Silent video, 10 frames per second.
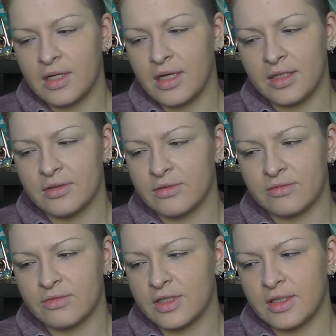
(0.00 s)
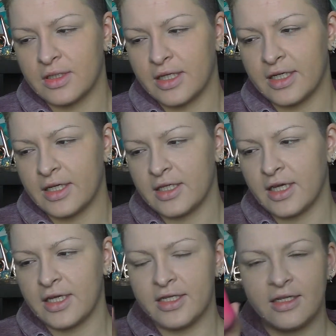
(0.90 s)
I don't really like it.
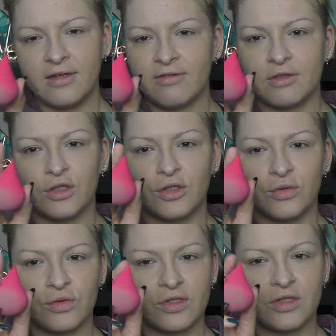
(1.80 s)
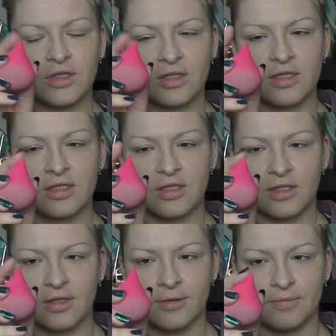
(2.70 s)
I didn't even use this
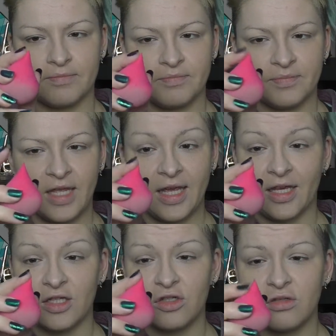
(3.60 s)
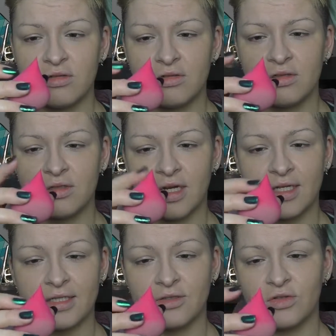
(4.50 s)
edge.
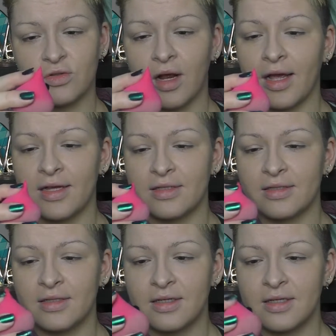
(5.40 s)
I didn't try it.